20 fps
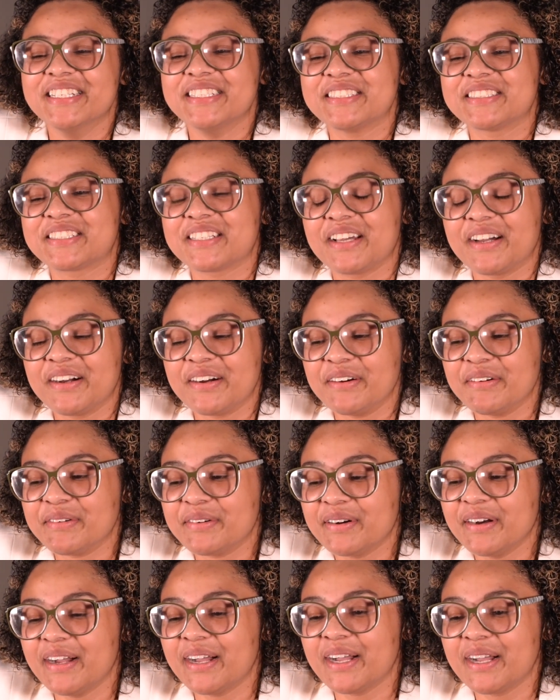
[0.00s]

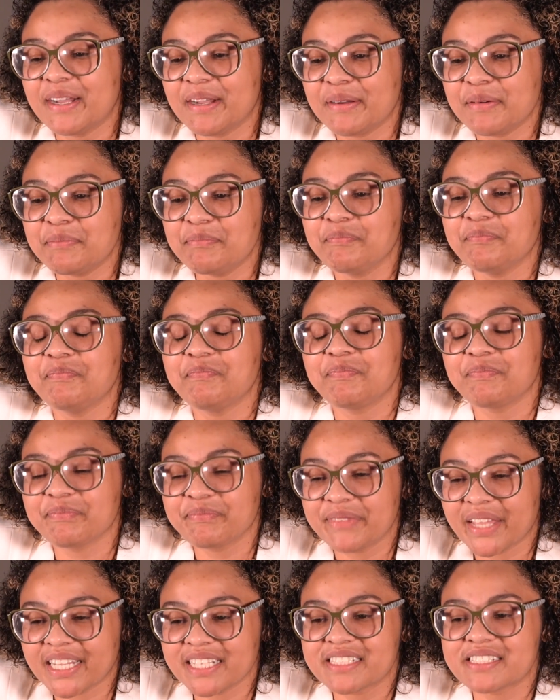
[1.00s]
So
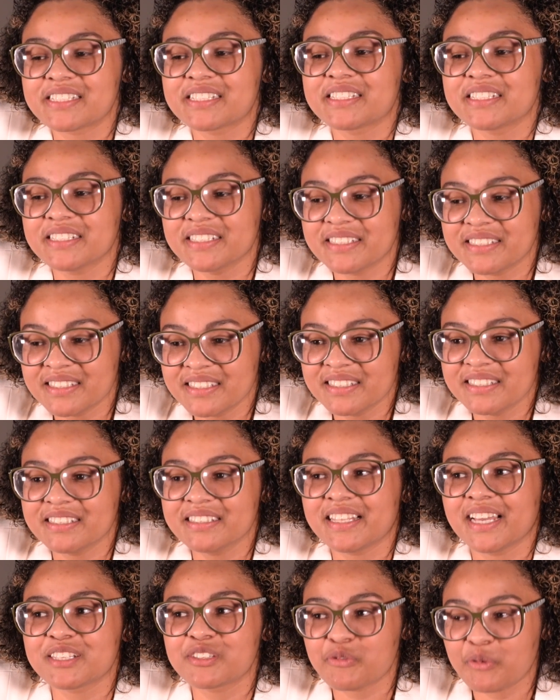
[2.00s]

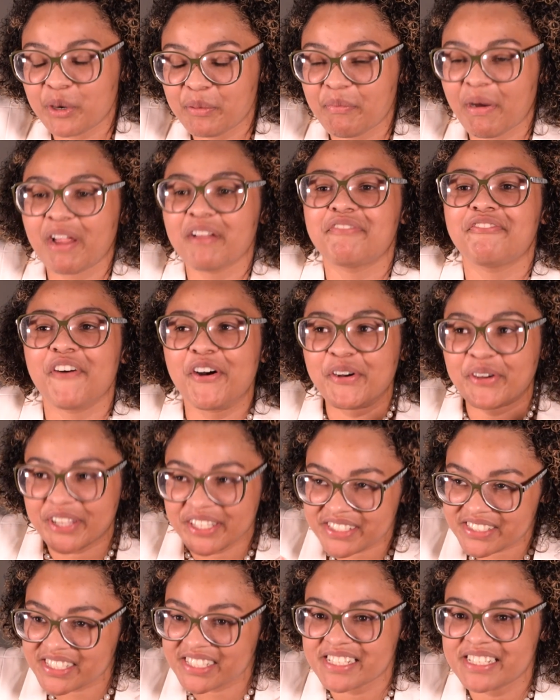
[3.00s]
that's where my
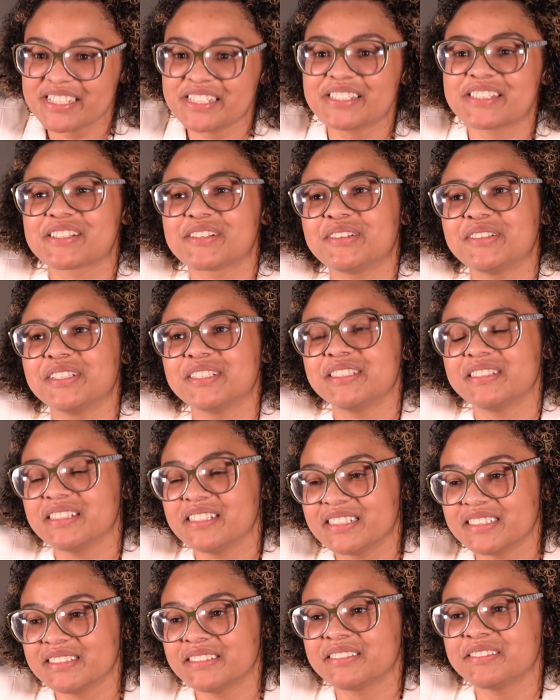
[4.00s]
focus is,
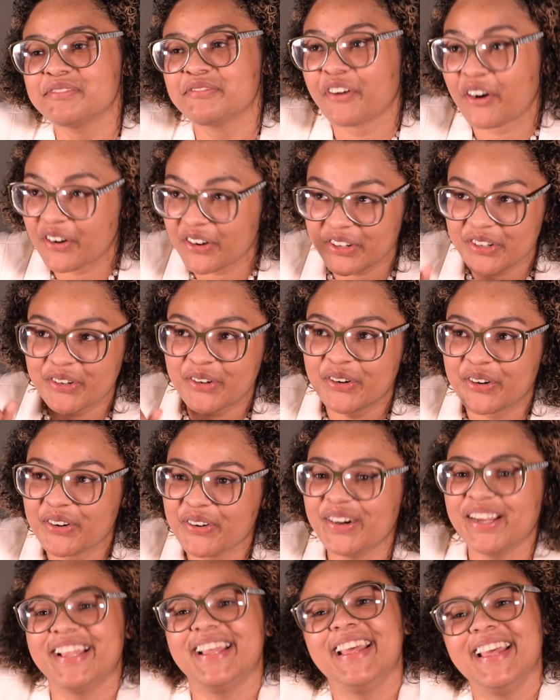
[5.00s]
on
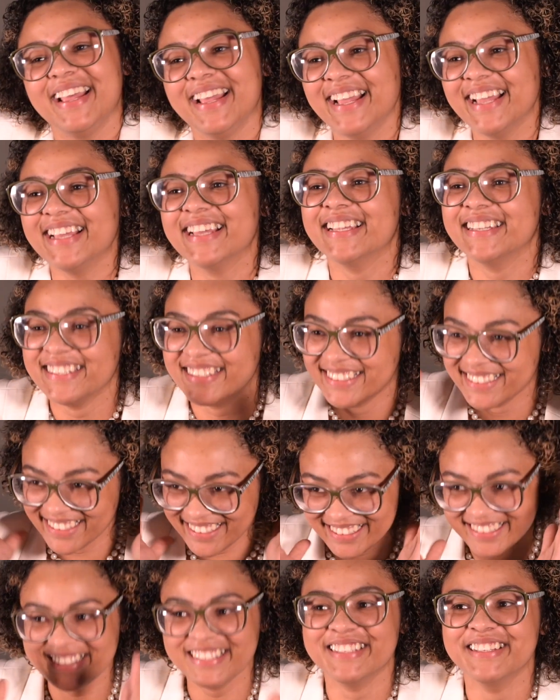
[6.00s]
vertical and
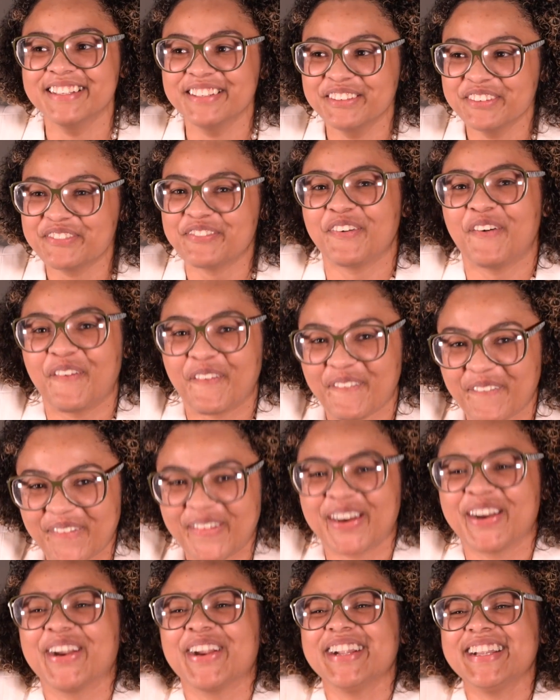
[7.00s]

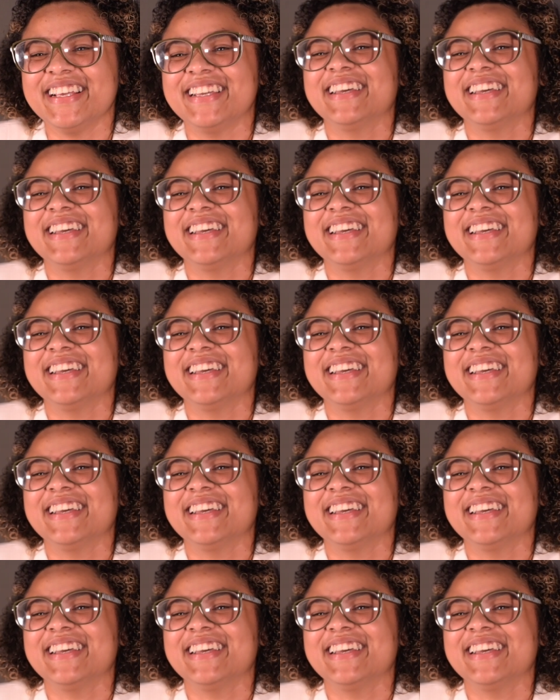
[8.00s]
forward.